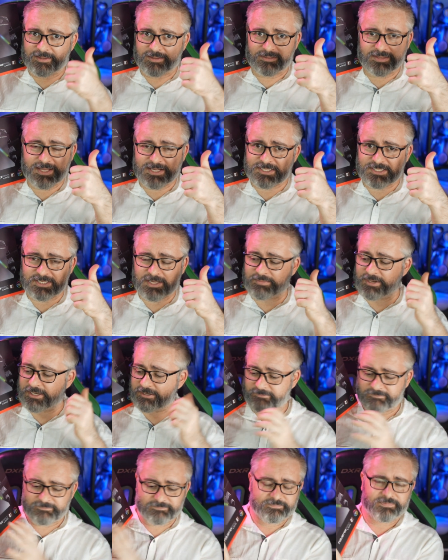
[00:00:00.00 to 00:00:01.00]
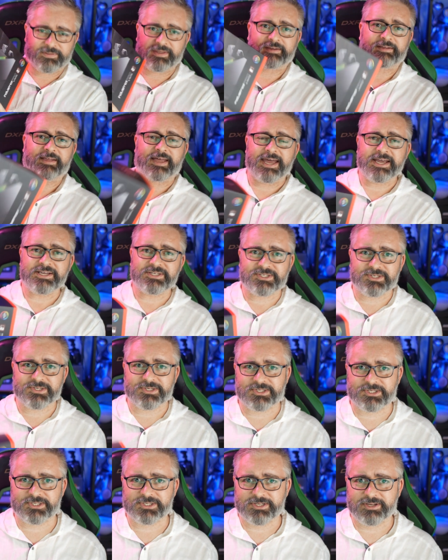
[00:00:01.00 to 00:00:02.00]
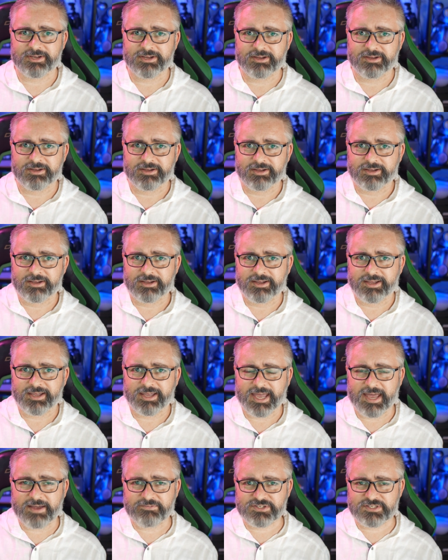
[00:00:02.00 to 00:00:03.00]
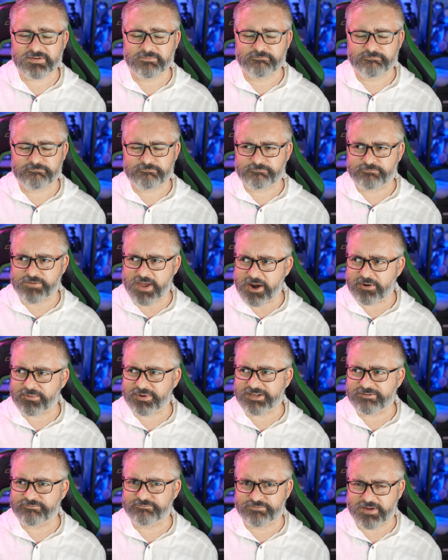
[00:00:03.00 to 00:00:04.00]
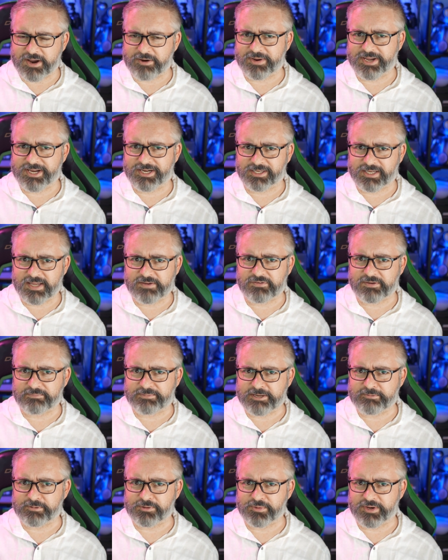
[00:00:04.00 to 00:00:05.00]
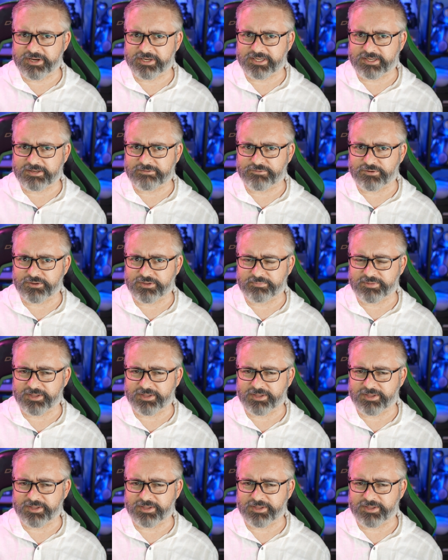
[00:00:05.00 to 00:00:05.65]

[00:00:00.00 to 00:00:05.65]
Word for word: that's, I mean, Asus have some very, very clever people working for them.